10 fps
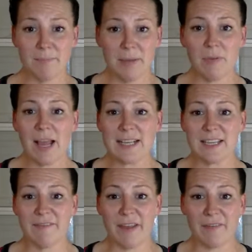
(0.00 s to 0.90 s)
people
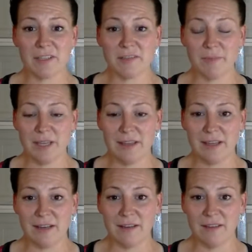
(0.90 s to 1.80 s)
asking favors of me
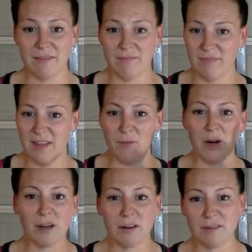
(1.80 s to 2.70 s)
that
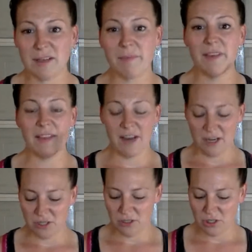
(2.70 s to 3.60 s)
weren't something that
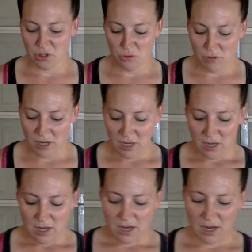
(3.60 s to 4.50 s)
I should do.
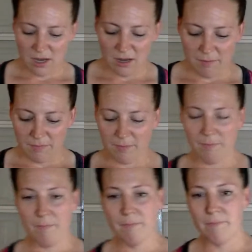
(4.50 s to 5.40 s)

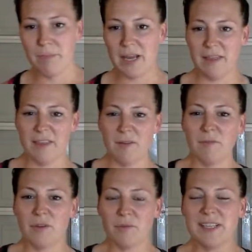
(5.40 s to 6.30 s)
But
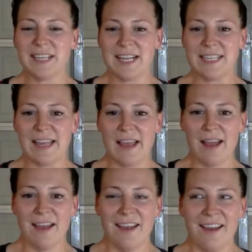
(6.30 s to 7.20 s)
the reason I say
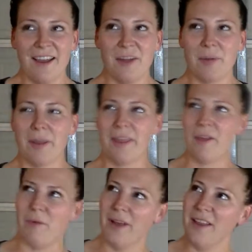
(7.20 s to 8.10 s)
that, you're probably
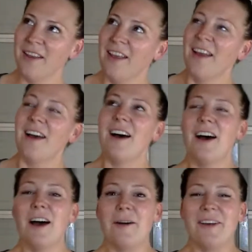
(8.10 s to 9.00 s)
like, what?
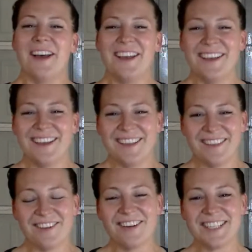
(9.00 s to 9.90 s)

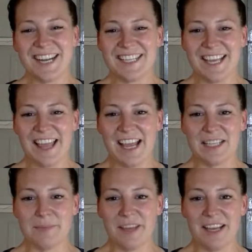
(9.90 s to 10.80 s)
The reason I say that
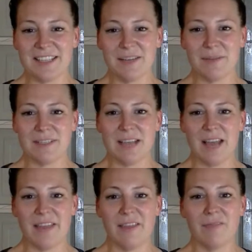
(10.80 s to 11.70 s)
is because it was
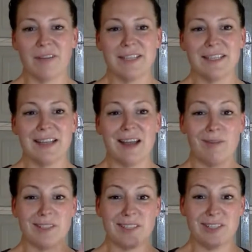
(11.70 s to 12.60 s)
the reason I
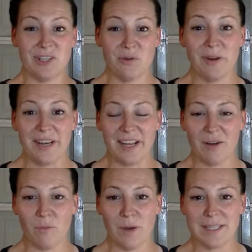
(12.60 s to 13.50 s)
was doing
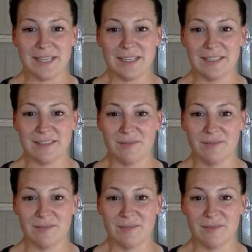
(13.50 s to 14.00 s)
it wasn't